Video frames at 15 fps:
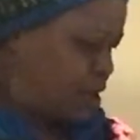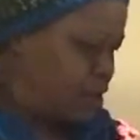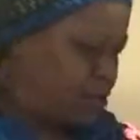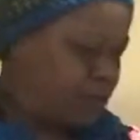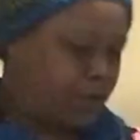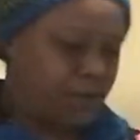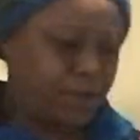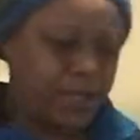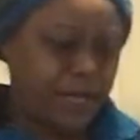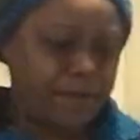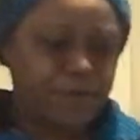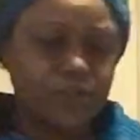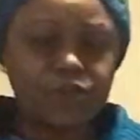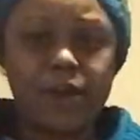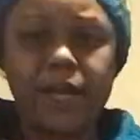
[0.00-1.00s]
when
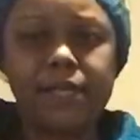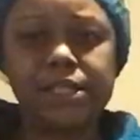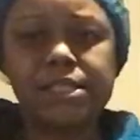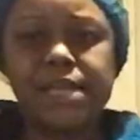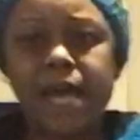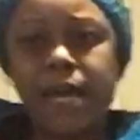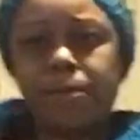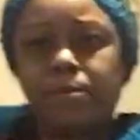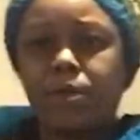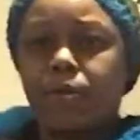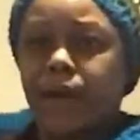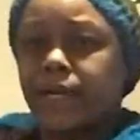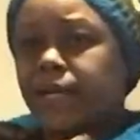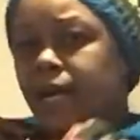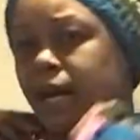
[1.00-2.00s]
whatever's trying to attack me
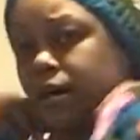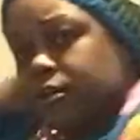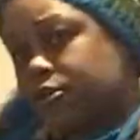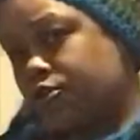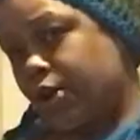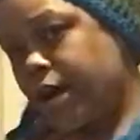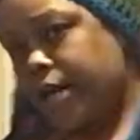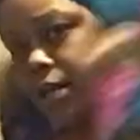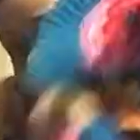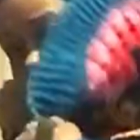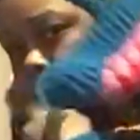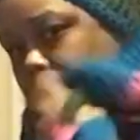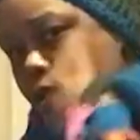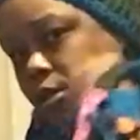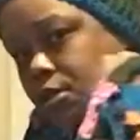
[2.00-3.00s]
right now is trying to
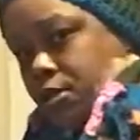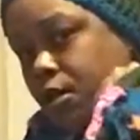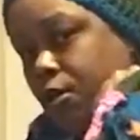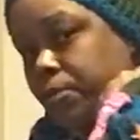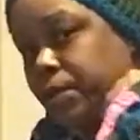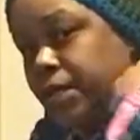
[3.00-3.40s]
slow me